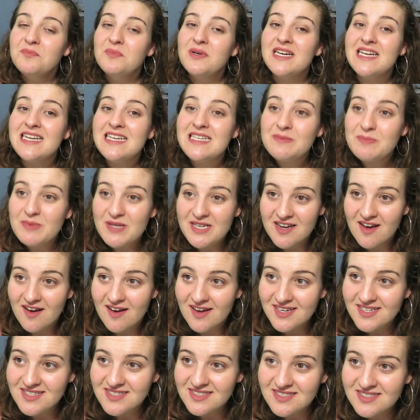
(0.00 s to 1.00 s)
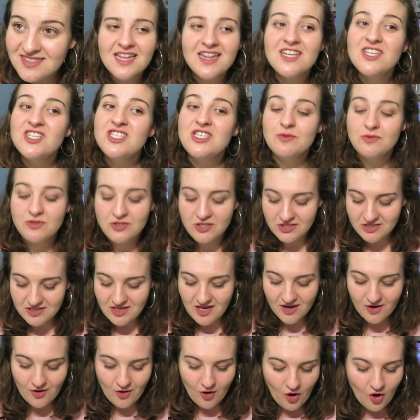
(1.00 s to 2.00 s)
please be nice. And then she was
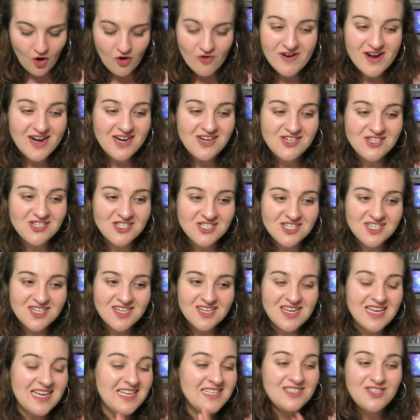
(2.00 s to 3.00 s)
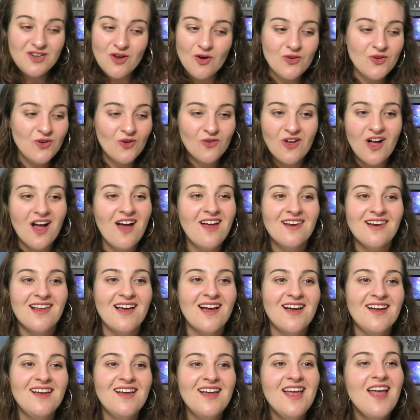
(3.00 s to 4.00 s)
just like, orange? It's not your
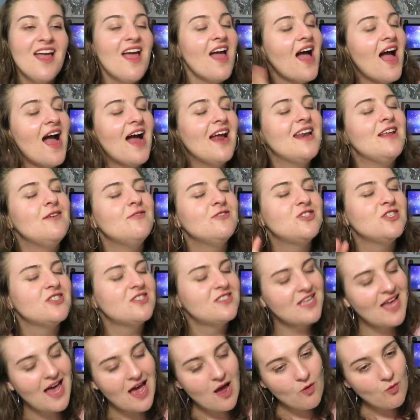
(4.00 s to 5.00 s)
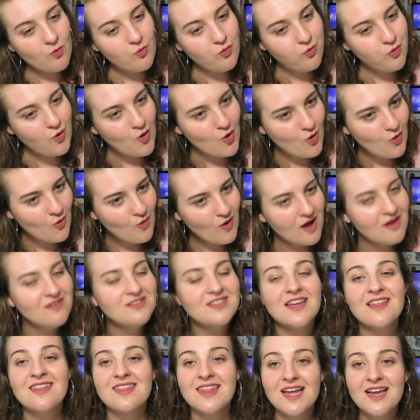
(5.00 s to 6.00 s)
colour. And it was just that, I
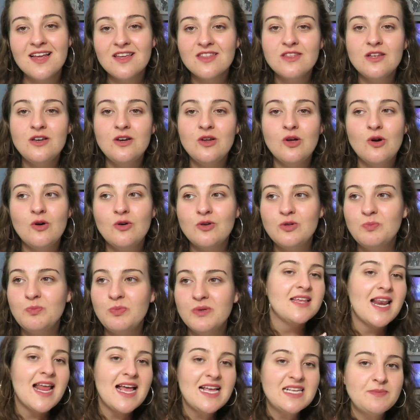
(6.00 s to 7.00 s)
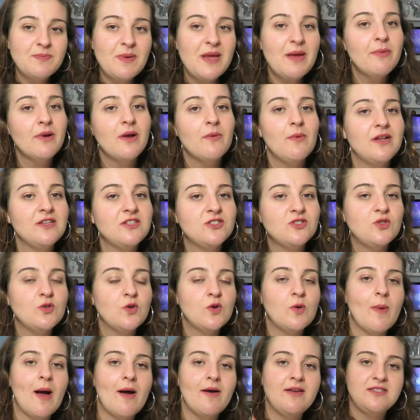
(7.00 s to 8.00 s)
was like, thank the Lord. The last people I want to
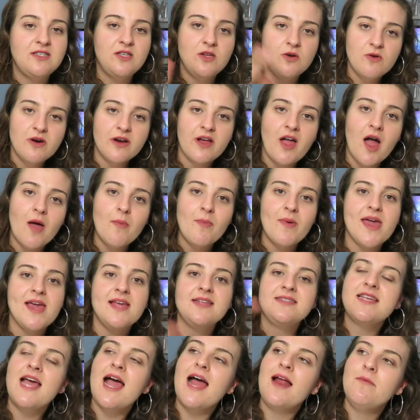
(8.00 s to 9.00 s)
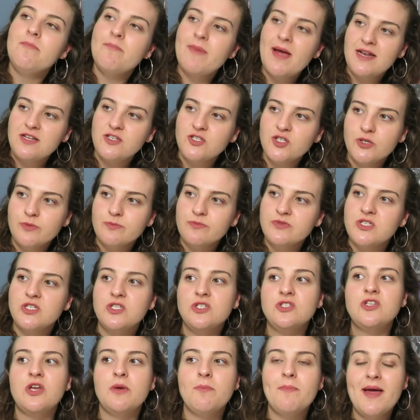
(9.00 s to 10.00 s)
talk about is Laura Cubitt and Ben
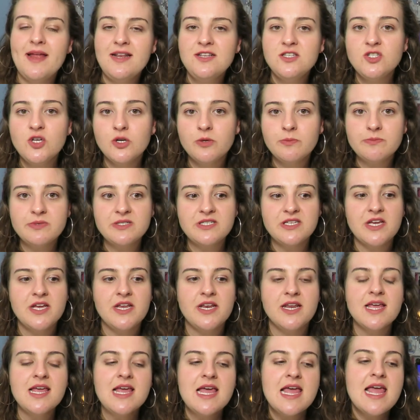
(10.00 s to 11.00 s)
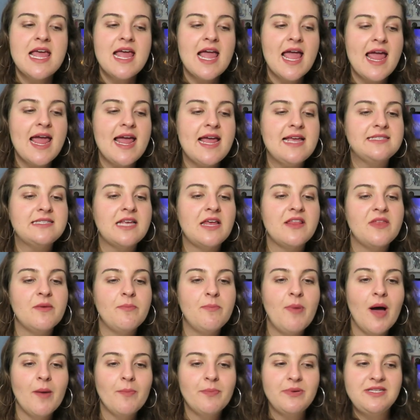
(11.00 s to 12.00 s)
Thompson. So Ben Thompson is
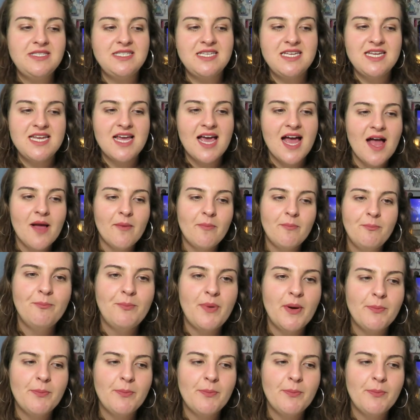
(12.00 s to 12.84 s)
the puppeteer,